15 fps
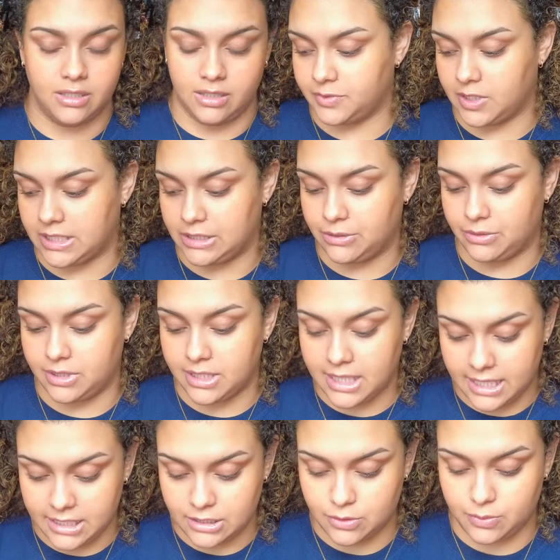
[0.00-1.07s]
So I do that
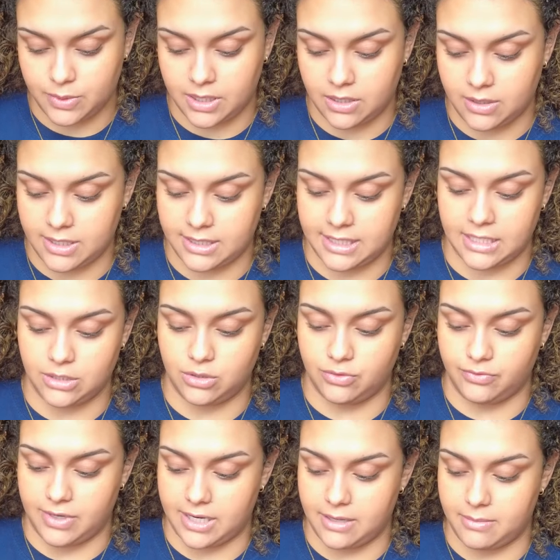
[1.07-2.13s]
as well. And then I do
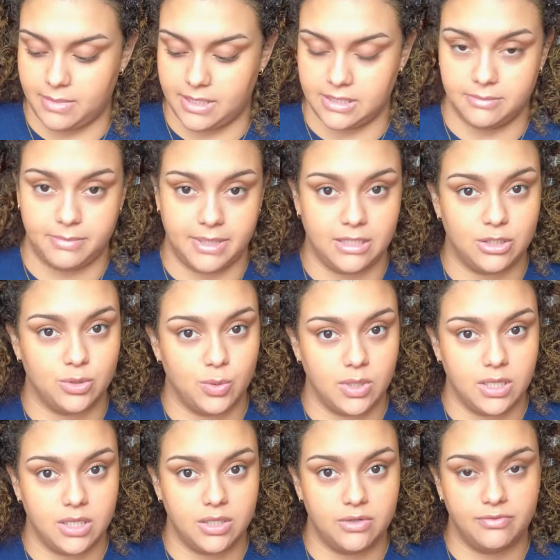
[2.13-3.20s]
vitamin
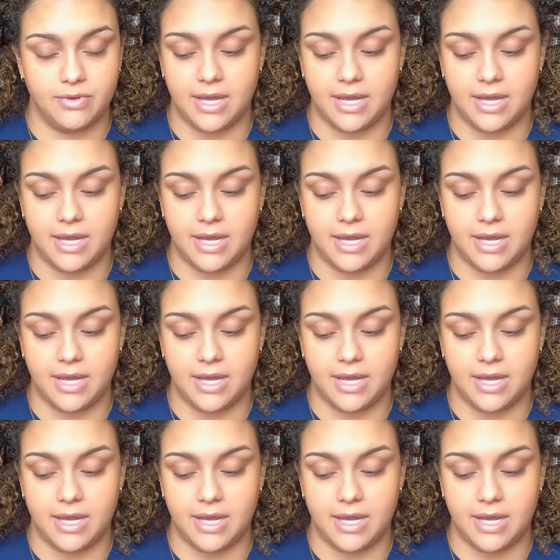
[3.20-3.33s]
B12.